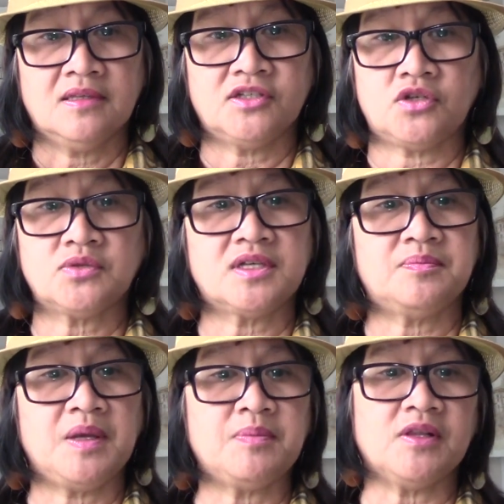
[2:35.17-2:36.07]
The chosen
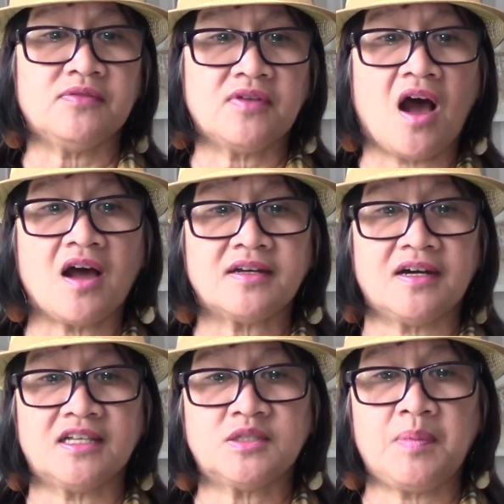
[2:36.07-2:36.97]
people of God are
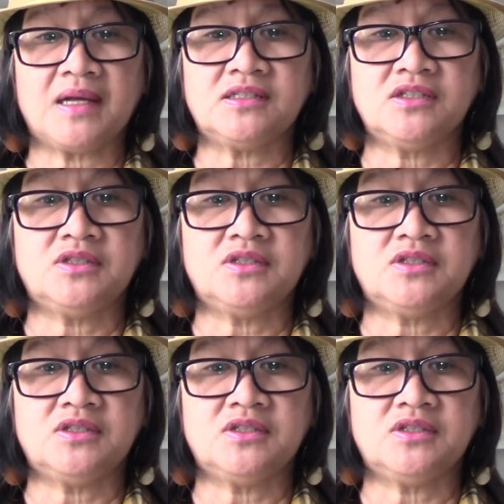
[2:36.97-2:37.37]
expected